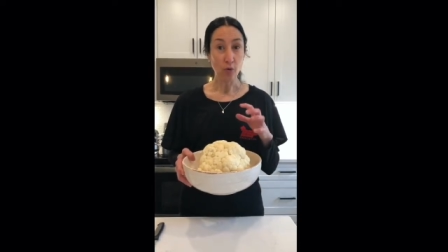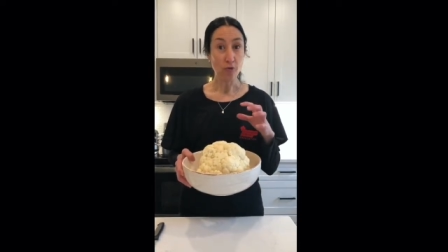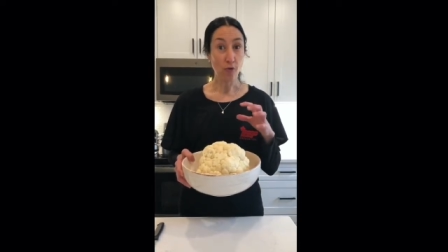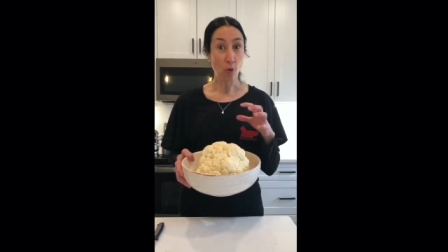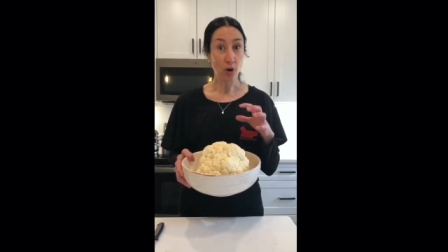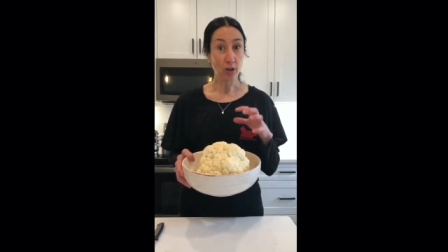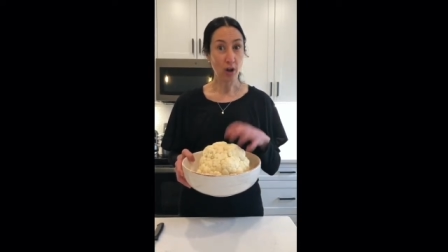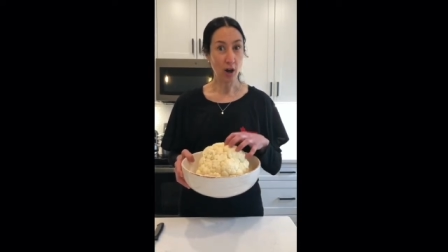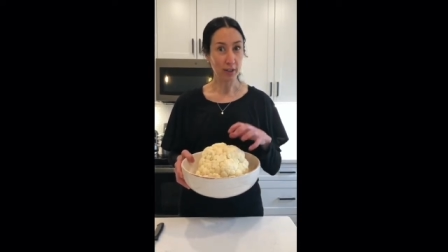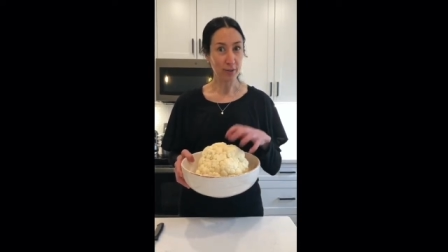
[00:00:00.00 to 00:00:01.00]
for
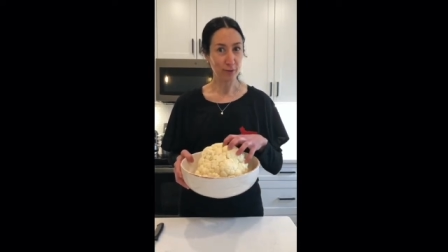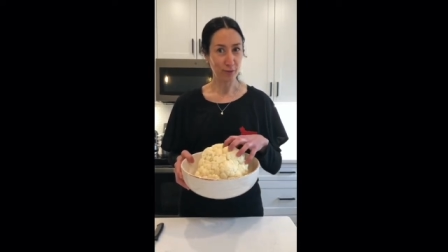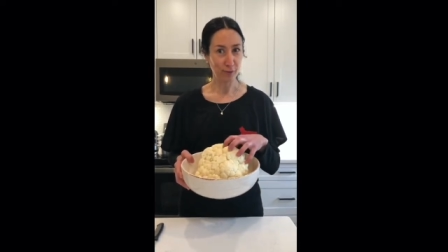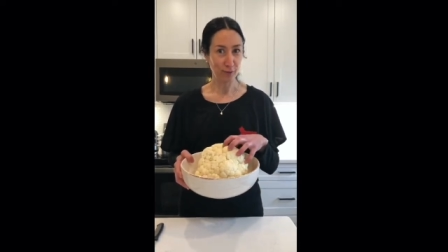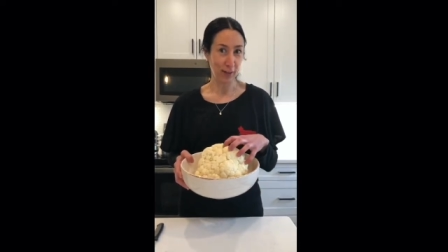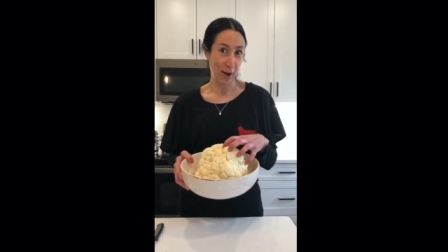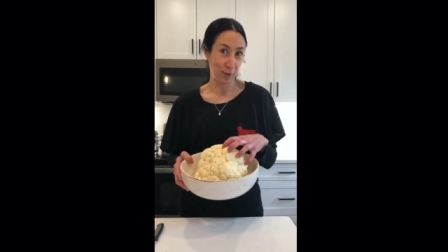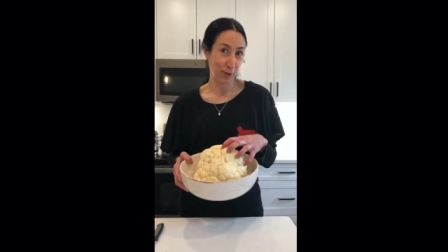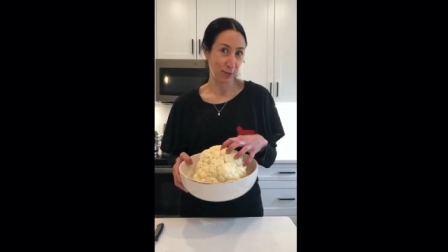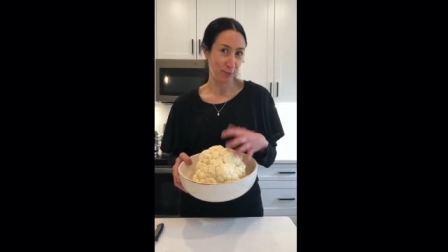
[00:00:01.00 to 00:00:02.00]

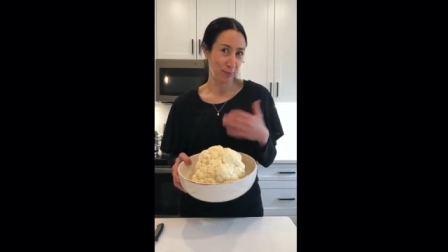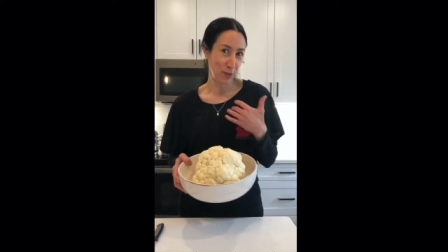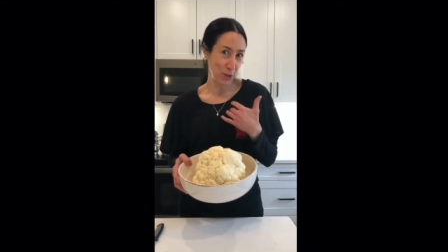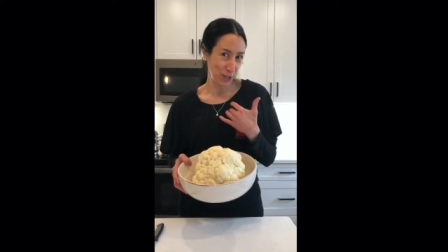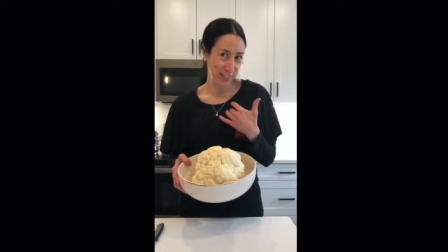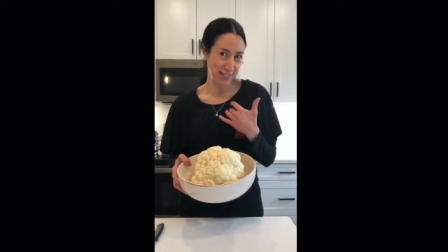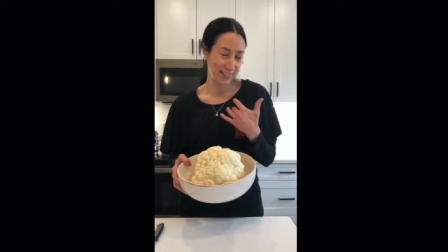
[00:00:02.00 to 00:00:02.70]
cauliflower cookies,